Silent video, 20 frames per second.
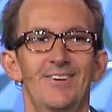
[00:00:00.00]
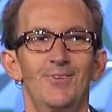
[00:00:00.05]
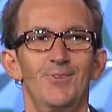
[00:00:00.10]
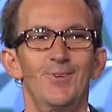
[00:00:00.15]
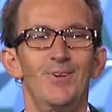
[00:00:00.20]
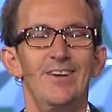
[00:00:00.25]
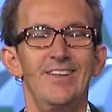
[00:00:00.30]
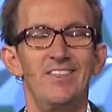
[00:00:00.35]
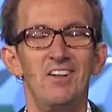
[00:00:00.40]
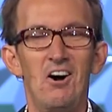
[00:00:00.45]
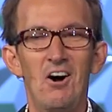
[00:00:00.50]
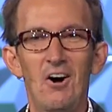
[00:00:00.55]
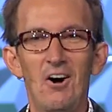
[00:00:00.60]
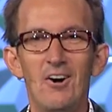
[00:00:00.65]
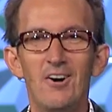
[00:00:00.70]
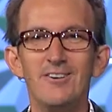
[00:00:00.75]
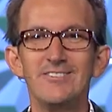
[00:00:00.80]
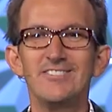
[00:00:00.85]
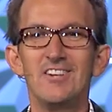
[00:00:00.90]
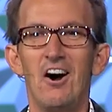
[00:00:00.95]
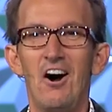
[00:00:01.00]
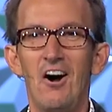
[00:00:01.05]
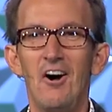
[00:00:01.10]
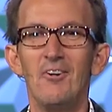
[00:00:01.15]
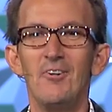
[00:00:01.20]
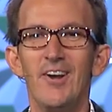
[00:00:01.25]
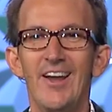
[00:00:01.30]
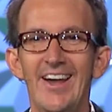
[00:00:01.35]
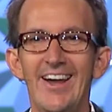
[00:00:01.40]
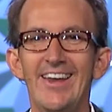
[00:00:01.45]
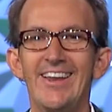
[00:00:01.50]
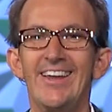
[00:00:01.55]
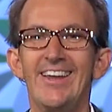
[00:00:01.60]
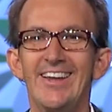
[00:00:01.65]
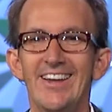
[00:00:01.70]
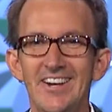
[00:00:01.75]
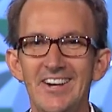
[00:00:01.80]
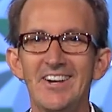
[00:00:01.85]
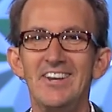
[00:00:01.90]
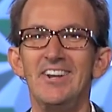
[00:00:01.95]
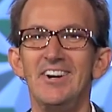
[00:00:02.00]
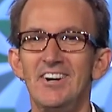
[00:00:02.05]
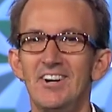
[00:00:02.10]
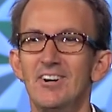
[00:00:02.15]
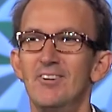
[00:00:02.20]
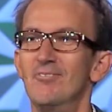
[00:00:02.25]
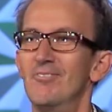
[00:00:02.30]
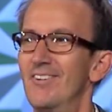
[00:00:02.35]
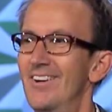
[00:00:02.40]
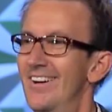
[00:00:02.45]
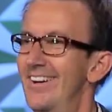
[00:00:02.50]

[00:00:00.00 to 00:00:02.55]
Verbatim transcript: with holes already in them.